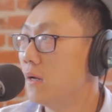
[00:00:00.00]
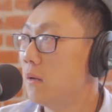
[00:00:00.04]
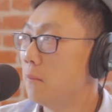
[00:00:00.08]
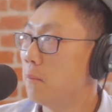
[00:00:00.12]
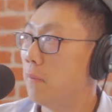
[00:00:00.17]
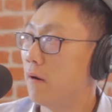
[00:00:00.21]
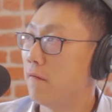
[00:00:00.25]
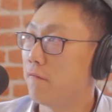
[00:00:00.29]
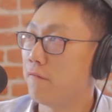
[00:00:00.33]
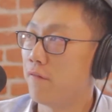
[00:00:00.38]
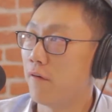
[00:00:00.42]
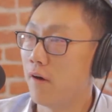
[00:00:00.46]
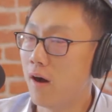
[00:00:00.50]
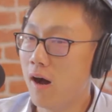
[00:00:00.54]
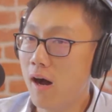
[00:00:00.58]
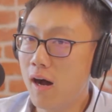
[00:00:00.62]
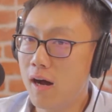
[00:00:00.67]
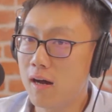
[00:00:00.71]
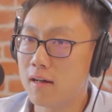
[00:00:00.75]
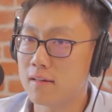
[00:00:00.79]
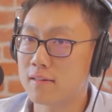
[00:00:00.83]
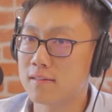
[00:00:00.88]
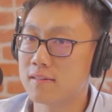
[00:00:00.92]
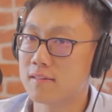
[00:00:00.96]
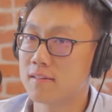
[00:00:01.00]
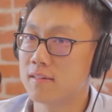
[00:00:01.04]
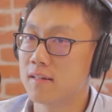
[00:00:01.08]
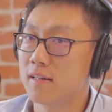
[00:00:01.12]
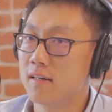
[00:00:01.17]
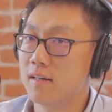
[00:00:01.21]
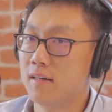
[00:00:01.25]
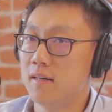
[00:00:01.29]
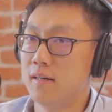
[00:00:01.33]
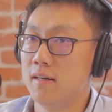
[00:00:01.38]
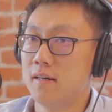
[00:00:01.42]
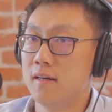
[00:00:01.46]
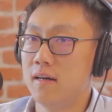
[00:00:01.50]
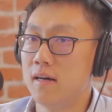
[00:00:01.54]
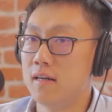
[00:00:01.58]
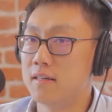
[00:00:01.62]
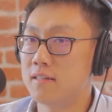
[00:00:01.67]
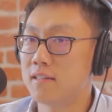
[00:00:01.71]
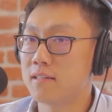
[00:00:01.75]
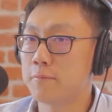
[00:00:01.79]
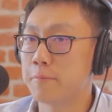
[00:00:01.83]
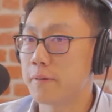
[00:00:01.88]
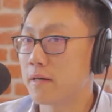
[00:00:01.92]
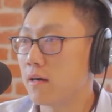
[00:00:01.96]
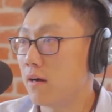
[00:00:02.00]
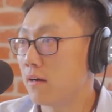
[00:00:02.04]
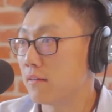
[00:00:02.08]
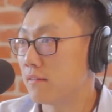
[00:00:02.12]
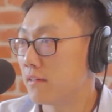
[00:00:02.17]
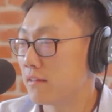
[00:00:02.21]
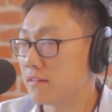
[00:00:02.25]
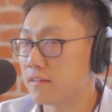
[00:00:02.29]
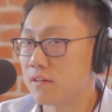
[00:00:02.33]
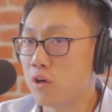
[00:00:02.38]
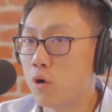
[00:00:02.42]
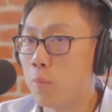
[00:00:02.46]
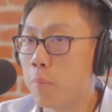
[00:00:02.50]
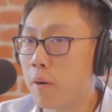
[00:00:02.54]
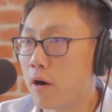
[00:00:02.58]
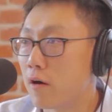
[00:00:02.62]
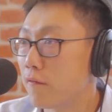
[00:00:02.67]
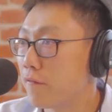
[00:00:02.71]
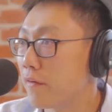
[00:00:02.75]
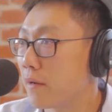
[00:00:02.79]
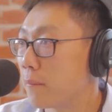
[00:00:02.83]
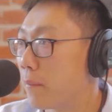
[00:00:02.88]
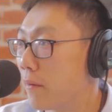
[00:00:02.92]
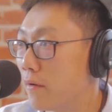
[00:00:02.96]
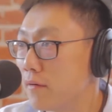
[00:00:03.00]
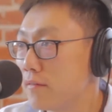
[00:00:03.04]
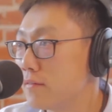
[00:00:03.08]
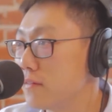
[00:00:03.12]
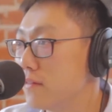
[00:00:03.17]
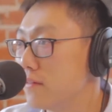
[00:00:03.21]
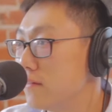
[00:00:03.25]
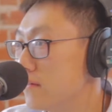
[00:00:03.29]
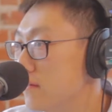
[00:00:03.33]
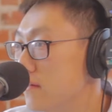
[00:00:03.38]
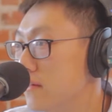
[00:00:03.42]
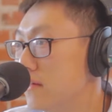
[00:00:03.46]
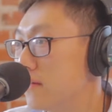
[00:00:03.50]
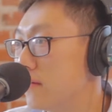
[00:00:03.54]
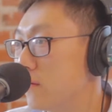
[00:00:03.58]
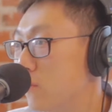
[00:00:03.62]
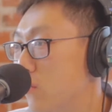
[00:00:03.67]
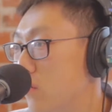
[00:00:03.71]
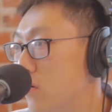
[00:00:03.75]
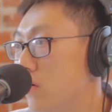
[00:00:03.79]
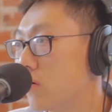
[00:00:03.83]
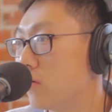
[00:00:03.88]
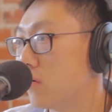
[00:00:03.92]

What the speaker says: But for us, just because there's no perfect person in the world,